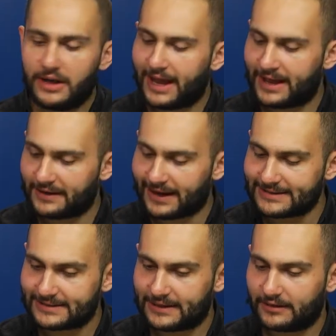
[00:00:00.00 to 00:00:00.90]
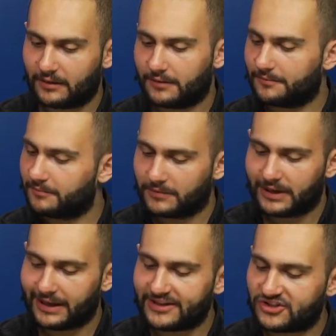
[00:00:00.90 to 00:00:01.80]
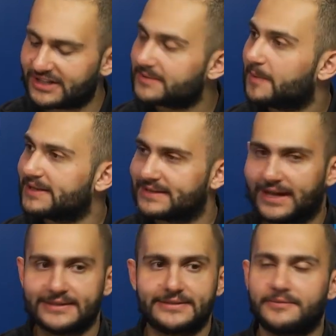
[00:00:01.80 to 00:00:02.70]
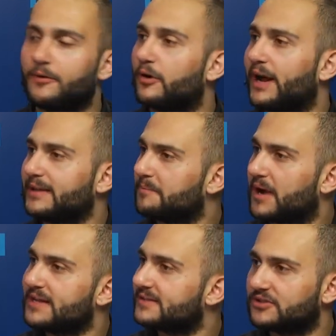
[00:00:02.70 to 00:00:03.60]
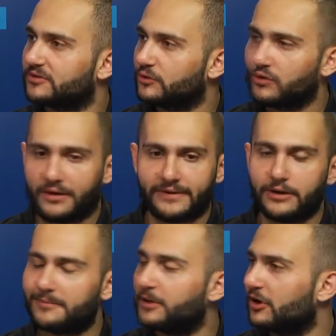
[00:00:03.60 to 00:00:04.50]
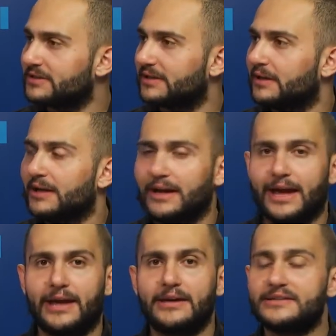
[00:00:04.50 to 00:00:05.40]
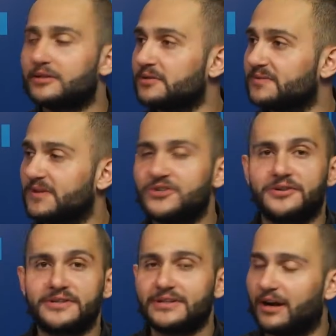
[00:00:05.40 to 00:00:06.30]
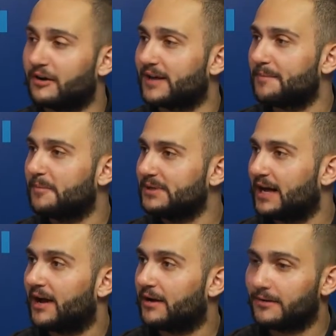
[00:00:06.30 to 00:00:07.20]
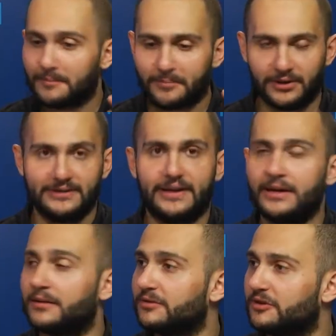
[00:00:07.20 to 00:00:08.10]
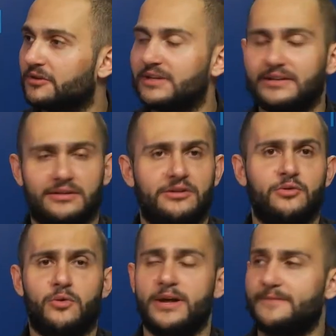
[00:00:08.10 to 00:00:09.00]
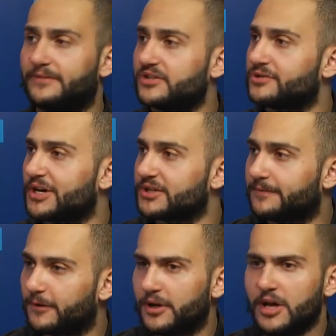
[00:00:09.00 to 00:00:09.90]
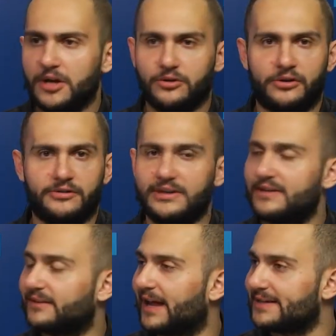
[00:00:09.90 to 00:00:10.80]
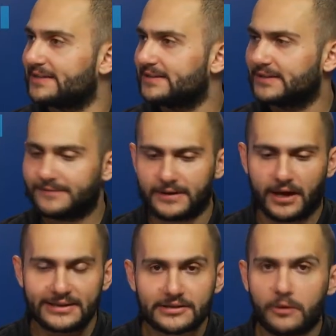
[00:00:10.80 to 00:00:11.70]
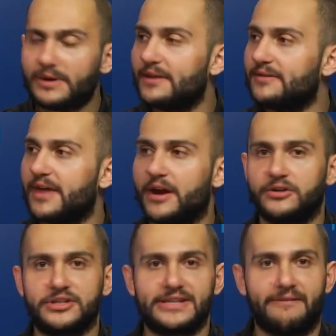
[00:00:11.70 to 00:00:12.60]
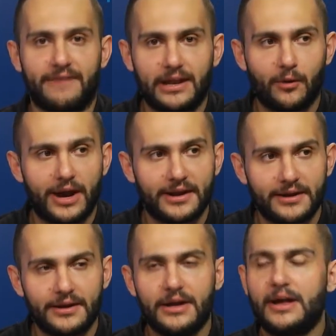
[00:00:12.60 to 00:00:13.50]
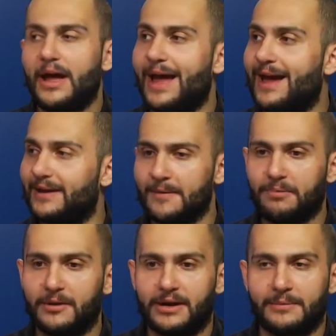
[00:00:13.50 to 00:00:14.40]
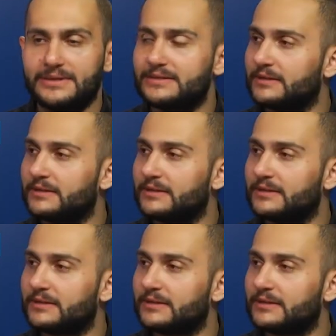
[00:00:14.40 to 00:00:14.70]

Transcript: And I think it just makes sense for enterprise to evaluate because, hey, those features are built in. You don't need new infrastructure for it. You don't need licensing fee. It's already in there. Just evaluate it and implement. I mean,